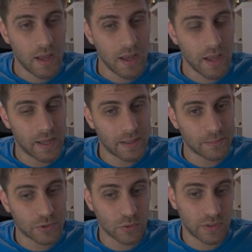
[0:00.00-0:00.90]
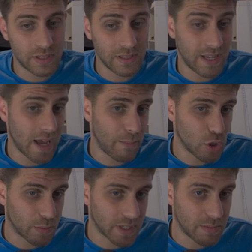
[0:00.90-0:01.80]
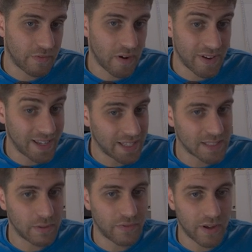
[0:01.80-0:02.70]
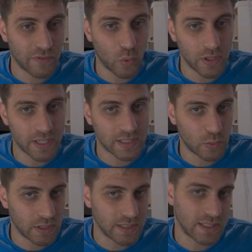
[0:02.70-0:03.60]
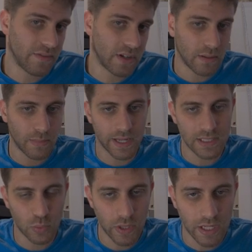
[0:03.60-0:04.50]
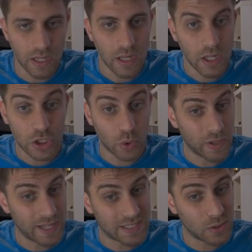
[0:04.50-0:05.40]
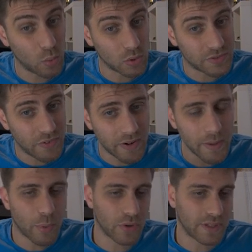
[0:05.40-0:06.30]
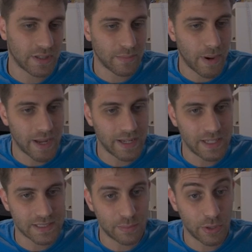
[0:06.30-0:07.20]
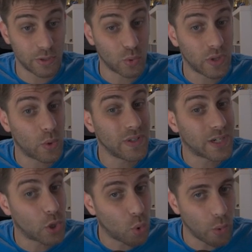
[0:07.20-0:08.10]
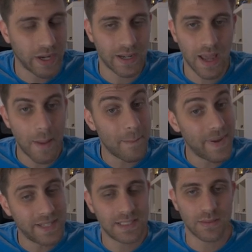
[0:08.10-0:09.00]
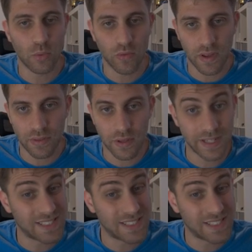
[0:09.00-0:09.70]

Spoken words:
So yeah, bishop takes b5, a takes b5, queen takes queen d7, and black is winning. So yeah, it was very important by Ilya Smirin to take with the queen. Amazing move, I think.